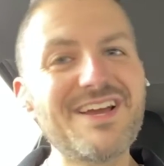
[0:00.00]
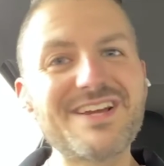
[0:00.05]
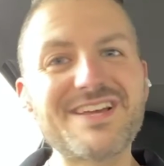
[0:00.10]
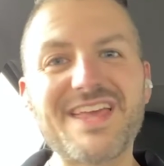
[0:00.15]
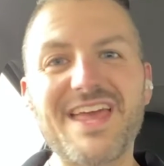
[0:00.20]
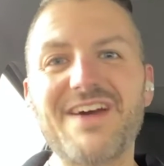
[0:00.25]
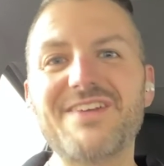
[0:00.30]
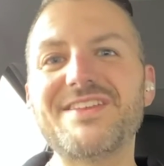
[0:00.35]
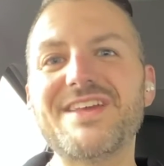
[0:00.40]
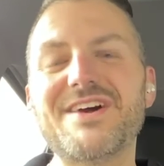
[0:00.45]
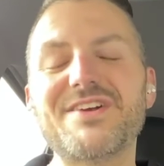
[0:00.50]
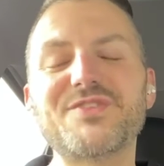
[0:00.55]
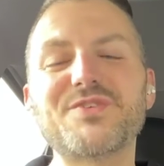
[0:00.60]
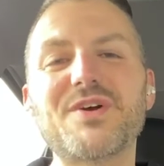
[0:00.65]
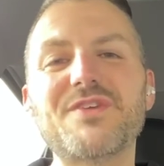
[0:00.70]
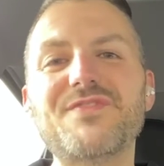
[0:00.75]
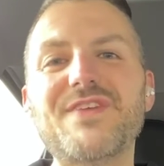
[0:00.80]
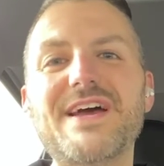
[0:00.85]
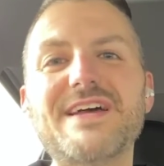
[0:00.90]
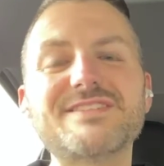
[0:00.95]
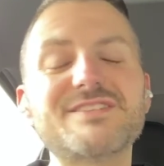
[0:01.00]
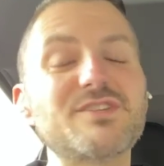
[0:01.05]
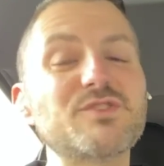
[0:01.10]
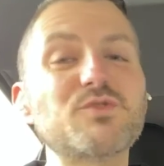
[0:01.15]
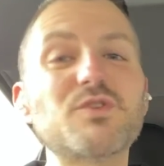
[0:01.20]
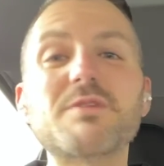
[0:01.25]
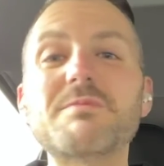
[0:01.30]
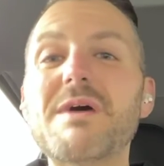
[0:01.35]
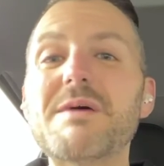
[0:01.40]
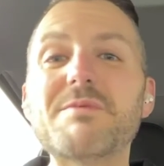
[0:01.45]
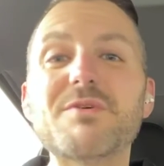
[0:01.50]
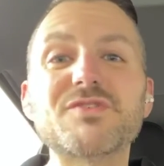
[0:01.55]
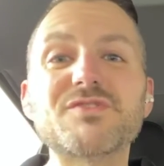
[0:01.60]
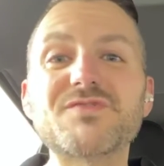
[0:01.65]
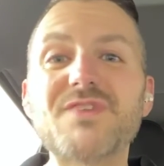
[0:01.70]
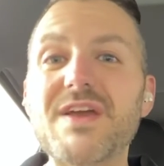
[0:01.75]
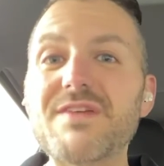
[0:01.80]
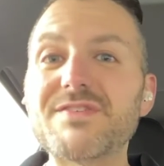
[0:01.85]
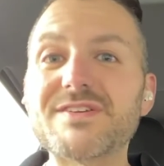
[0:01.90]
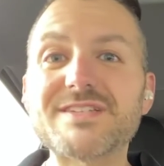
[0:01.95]
Countdown to our fasting. It's one of my most
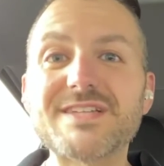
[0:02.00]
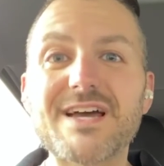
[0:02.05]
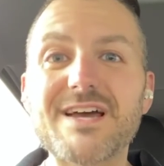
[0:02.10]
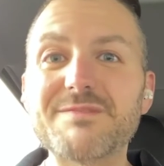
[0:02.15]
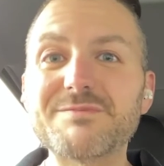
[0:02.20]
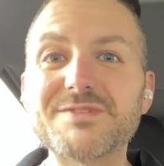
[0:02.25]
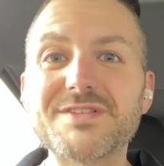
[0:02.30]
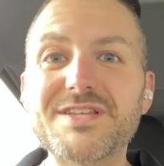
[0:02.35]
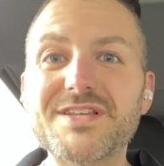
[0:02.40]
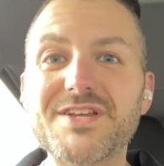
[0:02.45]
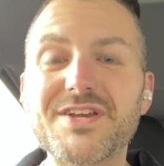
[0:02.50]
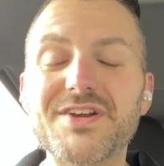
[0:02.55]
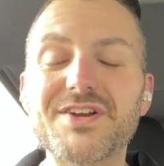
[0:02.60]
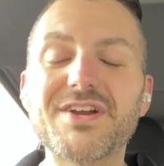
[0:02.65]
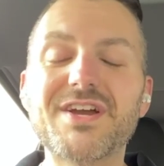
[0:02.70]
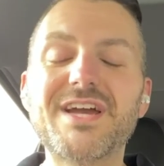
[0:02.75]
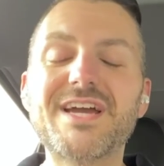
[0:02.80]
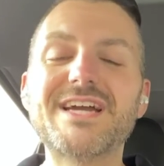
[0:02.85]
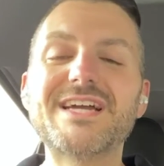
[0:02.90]
favorite times of the year.